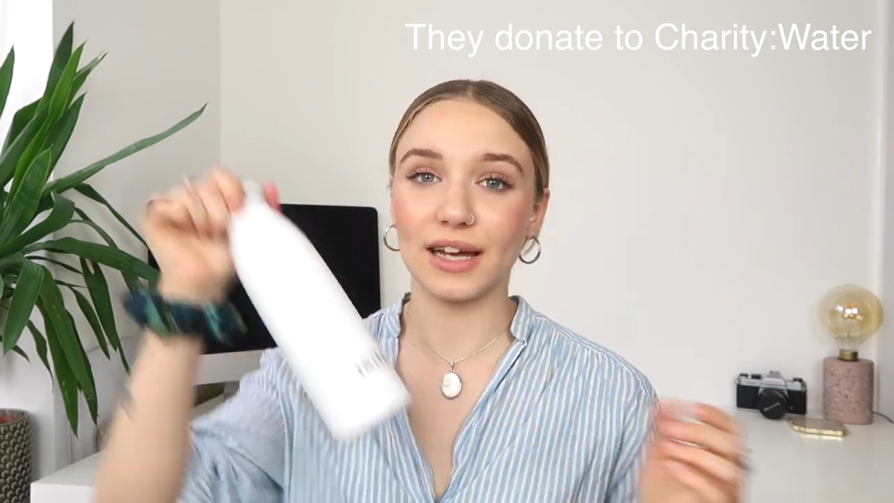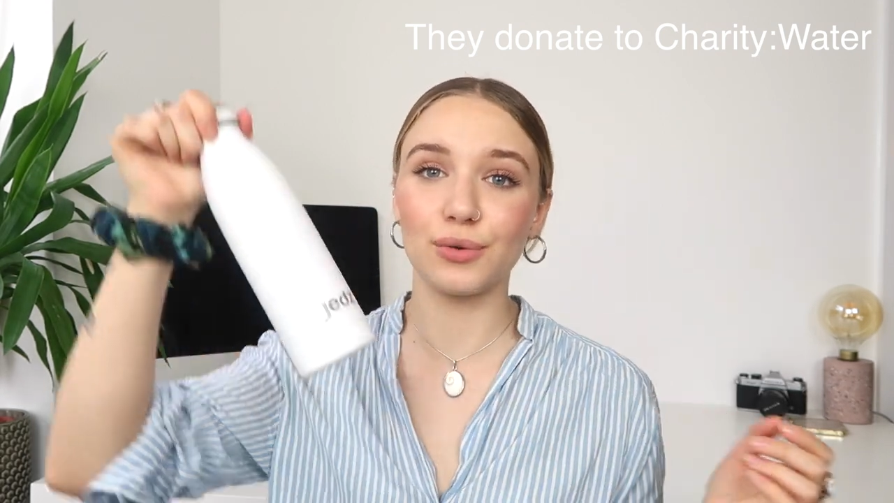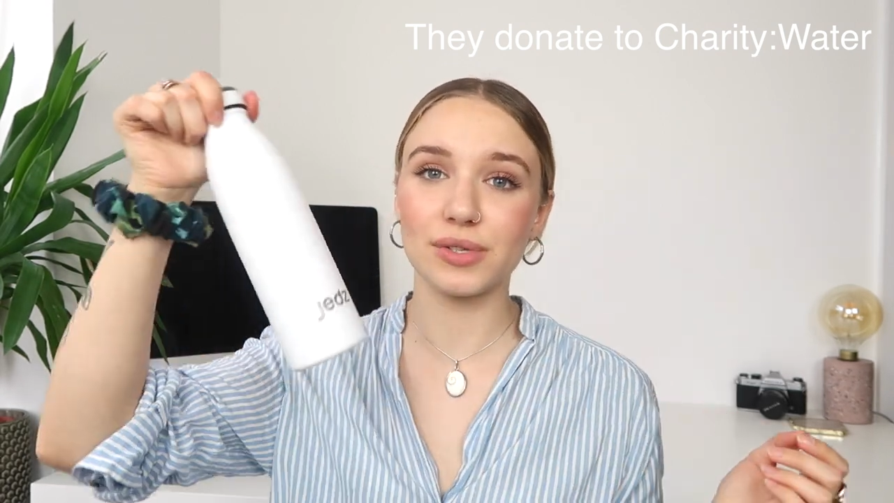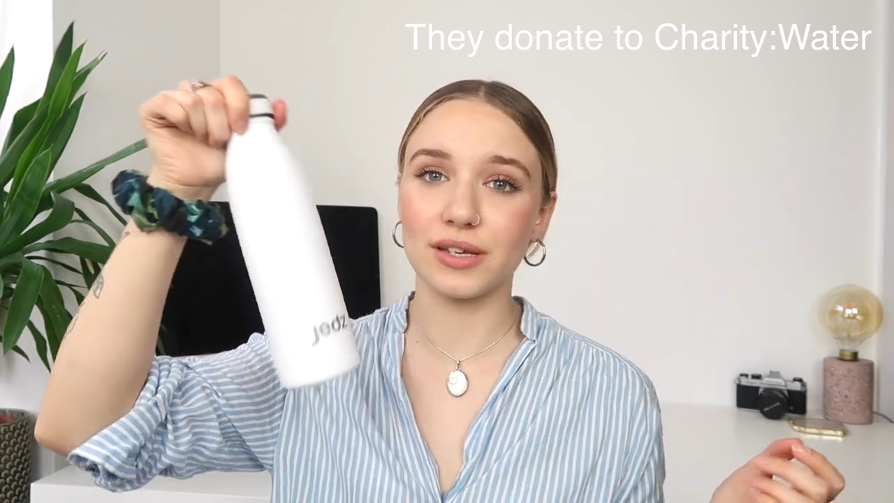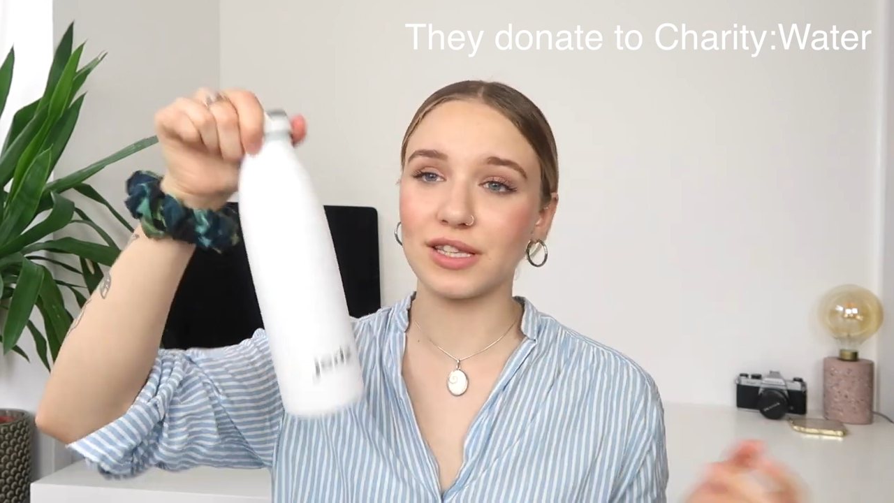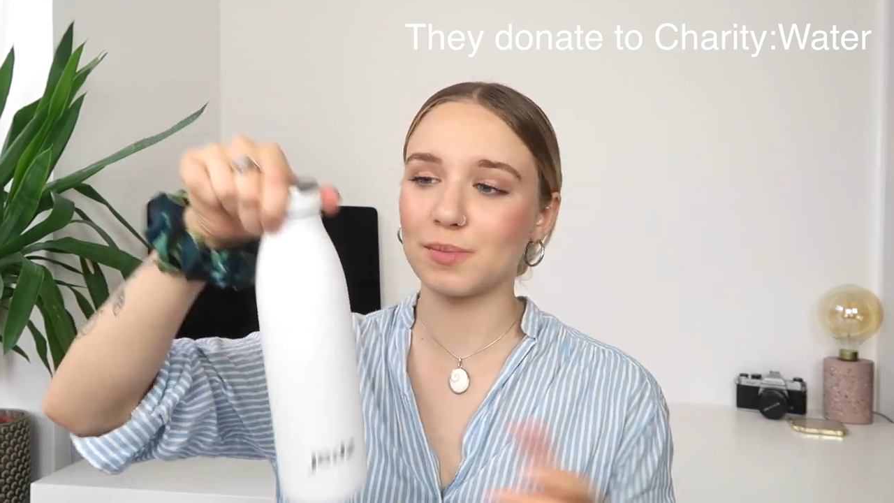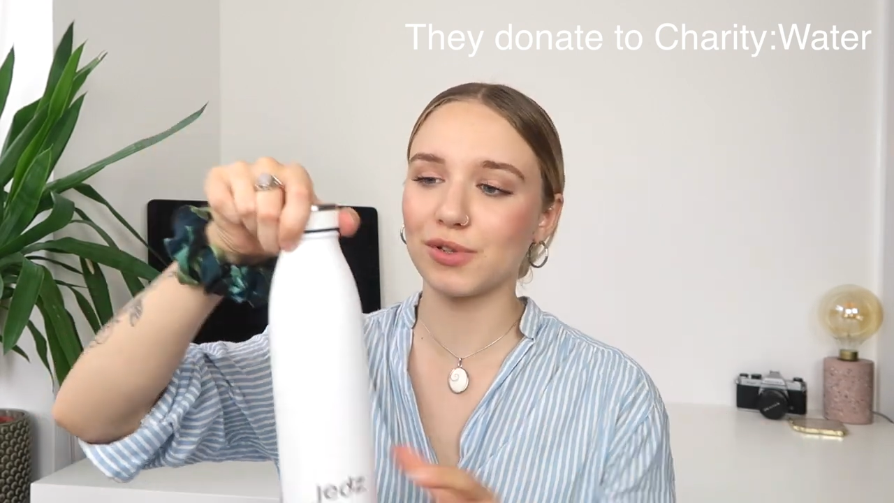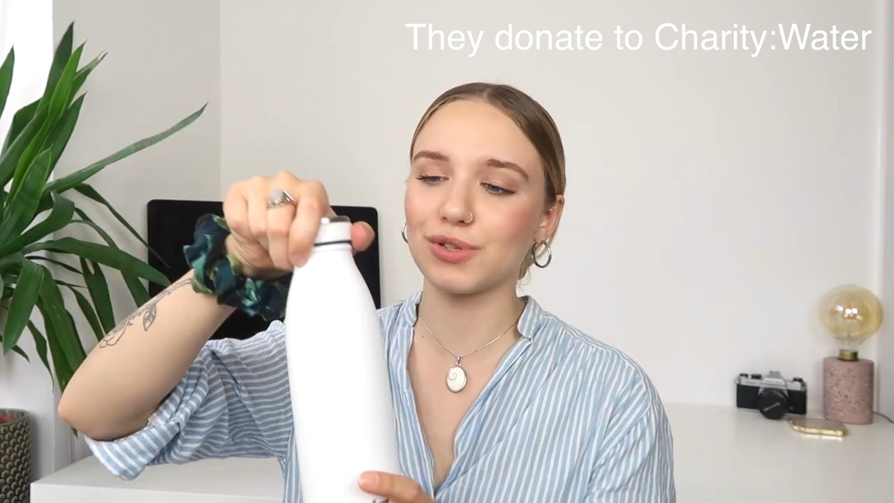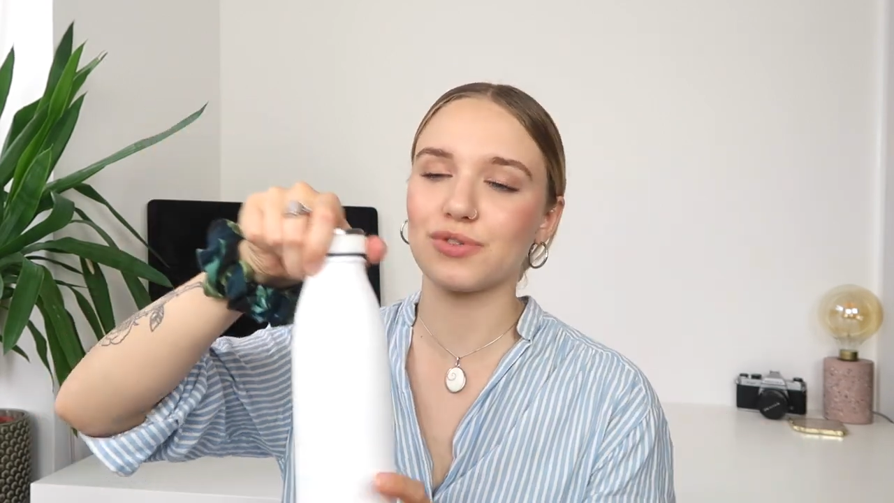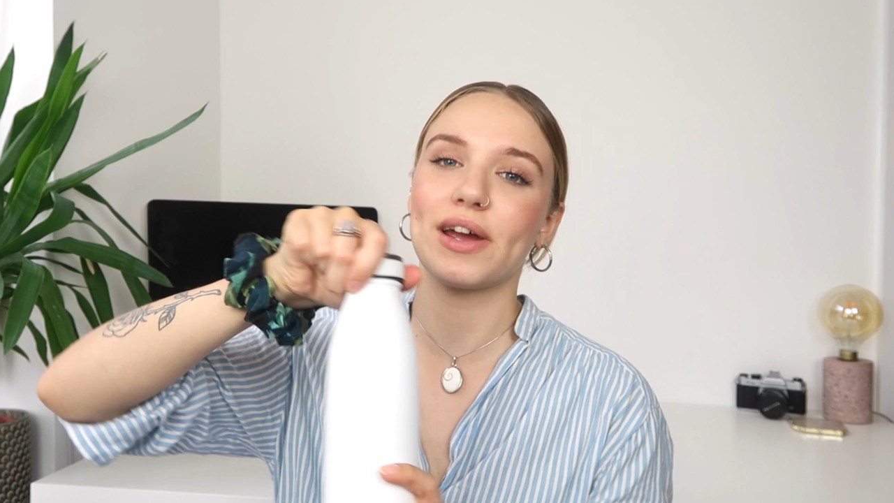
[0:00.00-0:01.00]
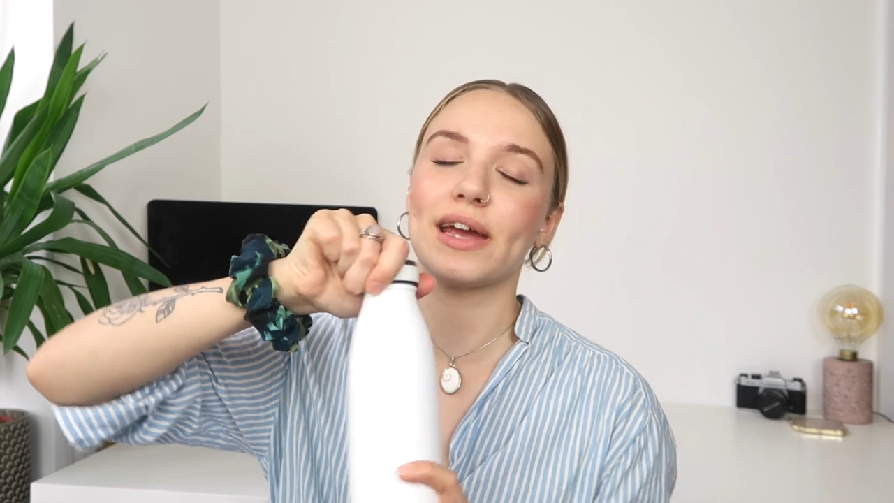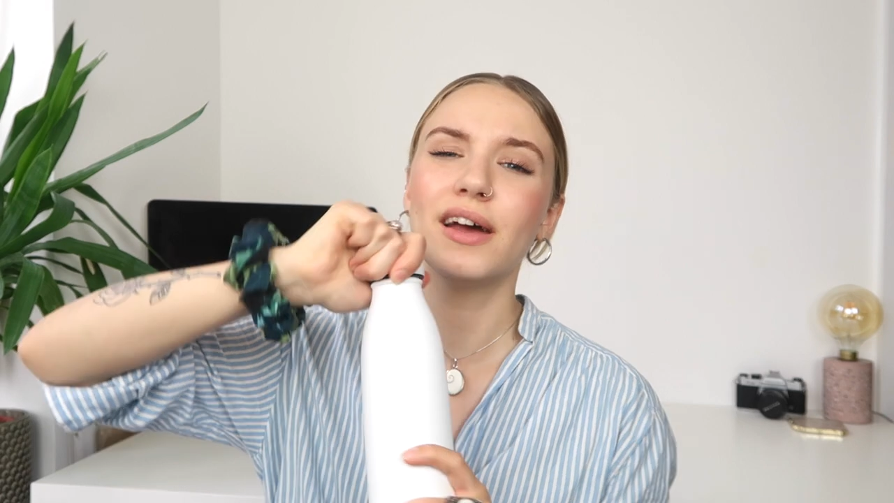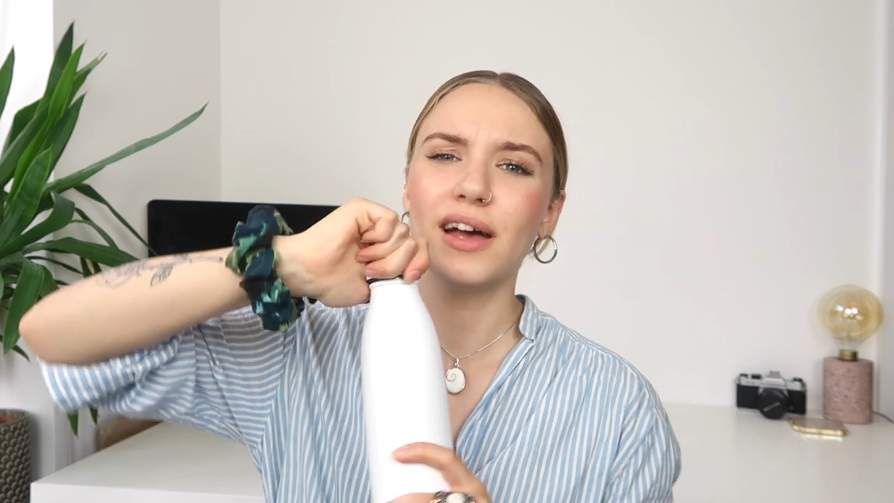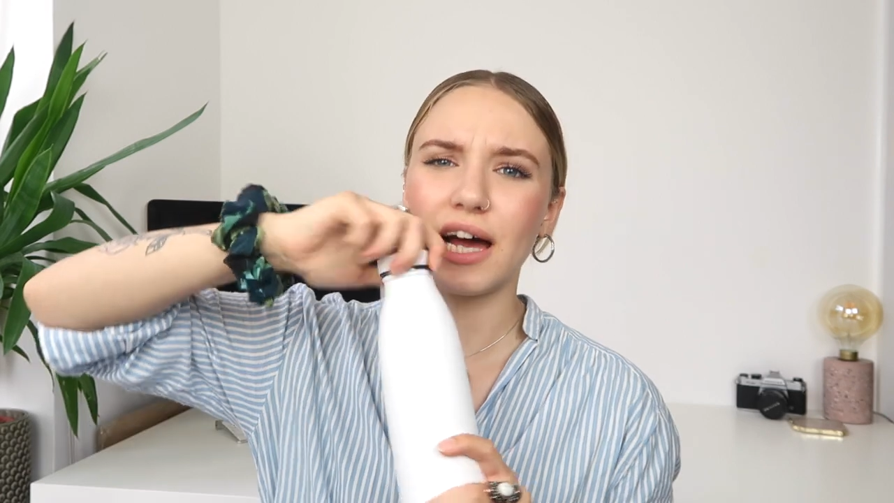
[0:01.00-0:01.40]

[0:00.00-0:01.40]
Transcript: And also, this bottle's great.